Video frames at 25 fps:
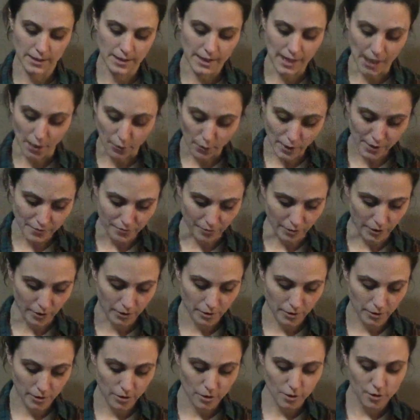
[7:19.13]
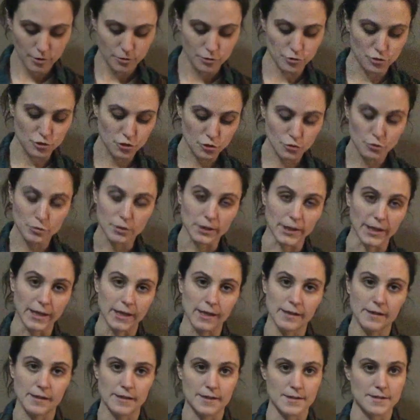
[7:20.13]
However,
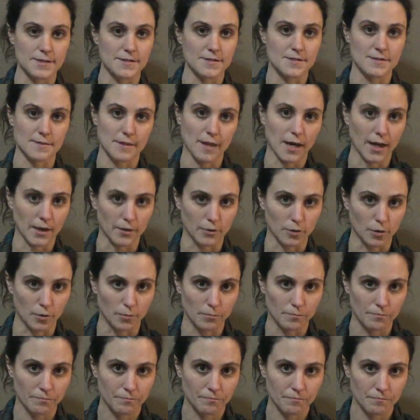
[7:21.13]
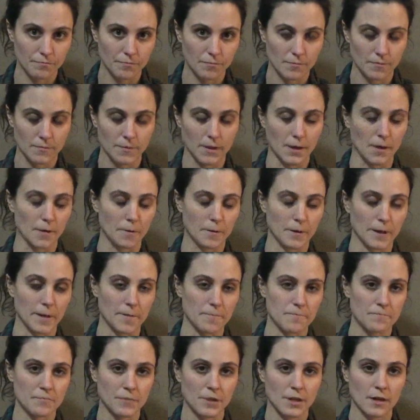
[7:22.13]
Julie is not home. Okay,
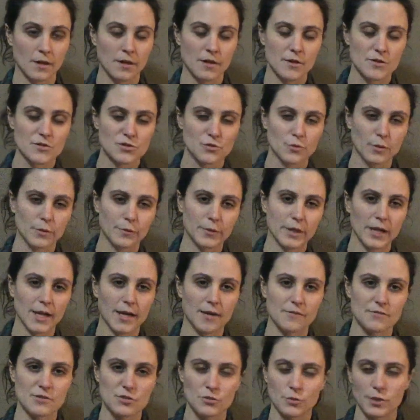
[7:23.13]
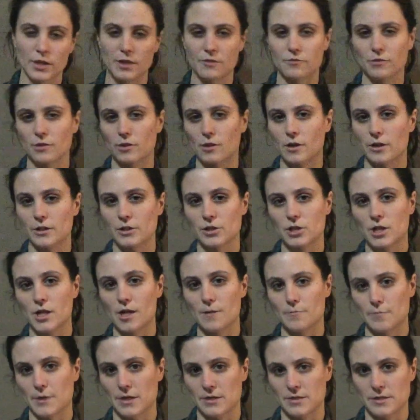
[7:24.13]
so what we have is we have a large
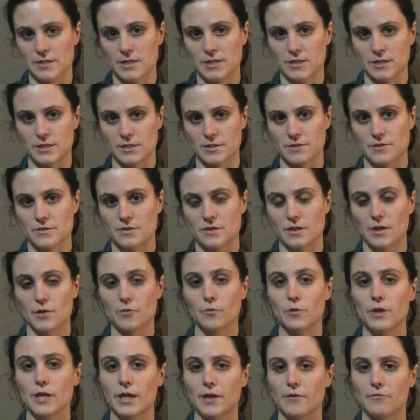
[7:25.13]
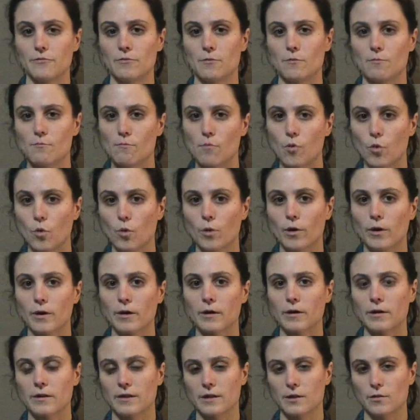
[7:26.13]
compound sentence, and we have
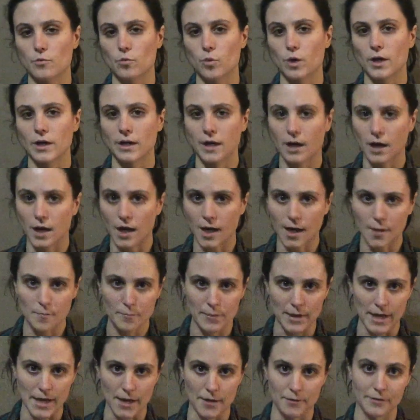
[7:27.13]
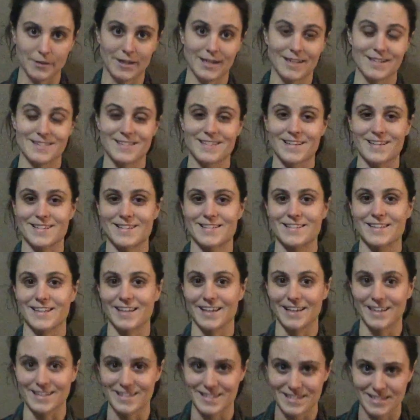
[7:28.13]
more than one compound
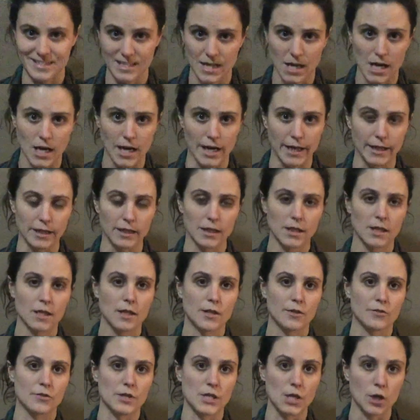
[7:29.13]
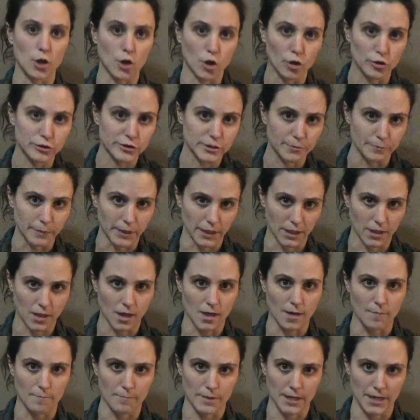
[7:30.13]
existing inside the ultimate
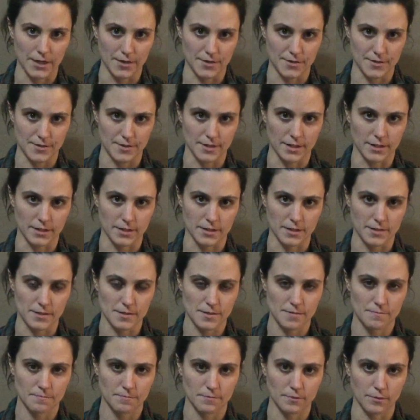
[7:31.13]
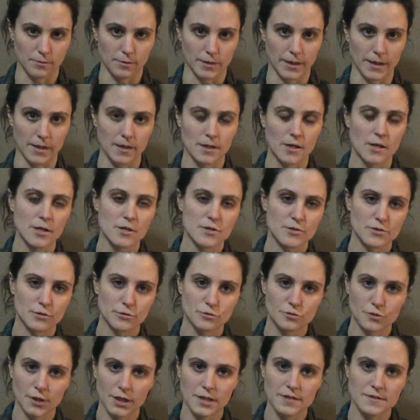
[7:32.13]
compound sentence, right?
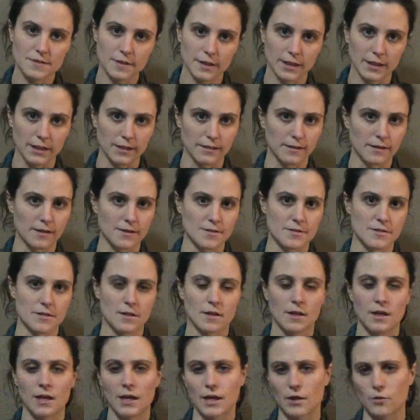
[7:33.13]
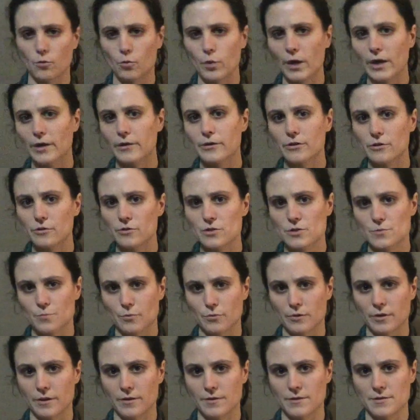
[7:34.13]
So translating this and where to use
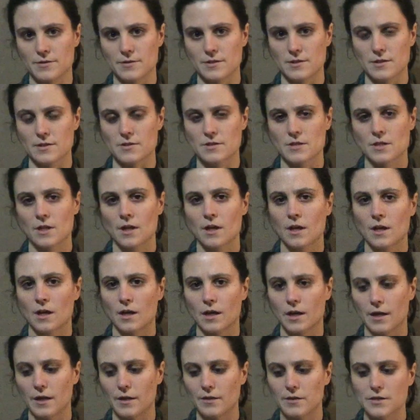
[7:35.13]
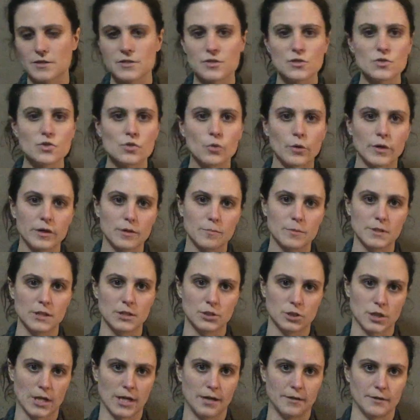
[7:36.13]
parentheses, this is going to be a
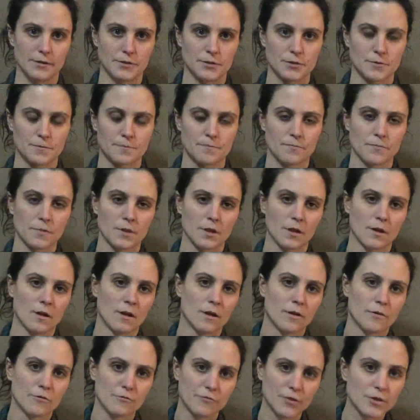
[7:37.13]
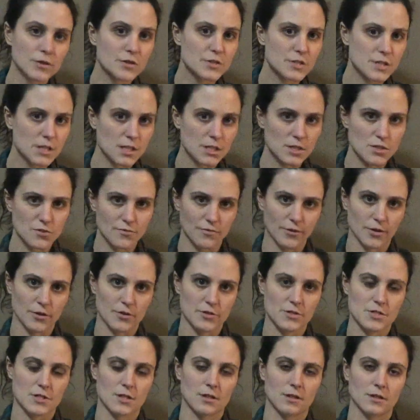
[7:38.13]
challenge. First things
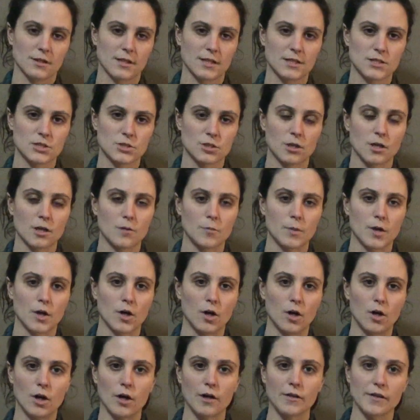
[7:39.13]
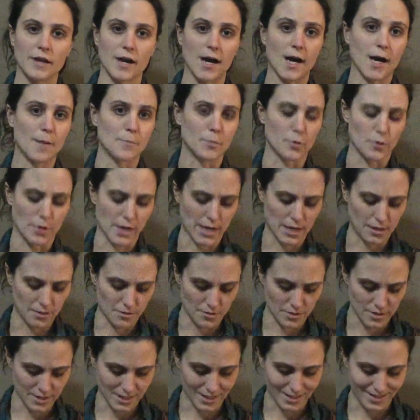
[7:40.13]
first, let's talk about all the
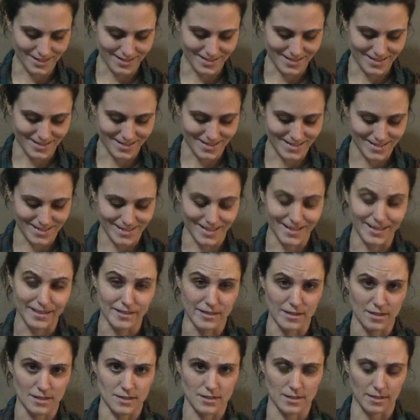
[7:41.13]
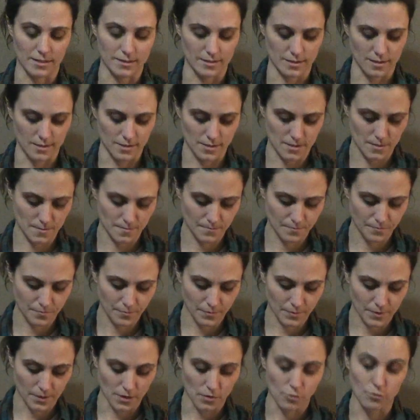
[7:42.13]
operators that exist in this sentence.
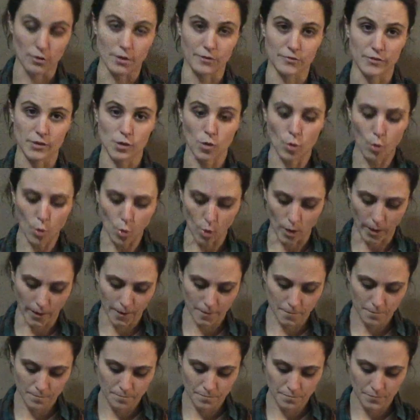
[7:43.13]
You have an or.